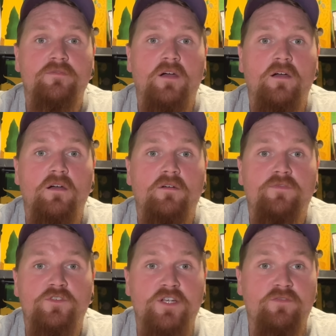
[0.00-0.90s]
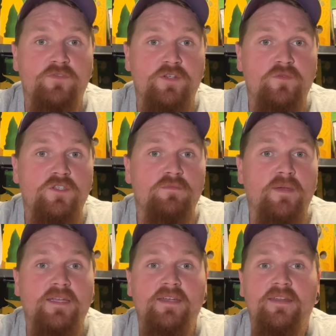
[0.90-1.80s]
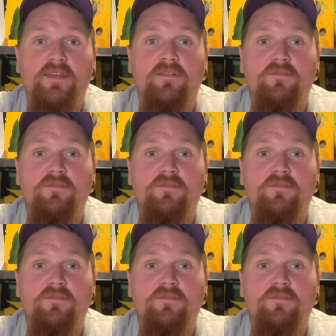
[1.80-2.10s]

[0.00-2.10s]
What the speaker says: for general use, making it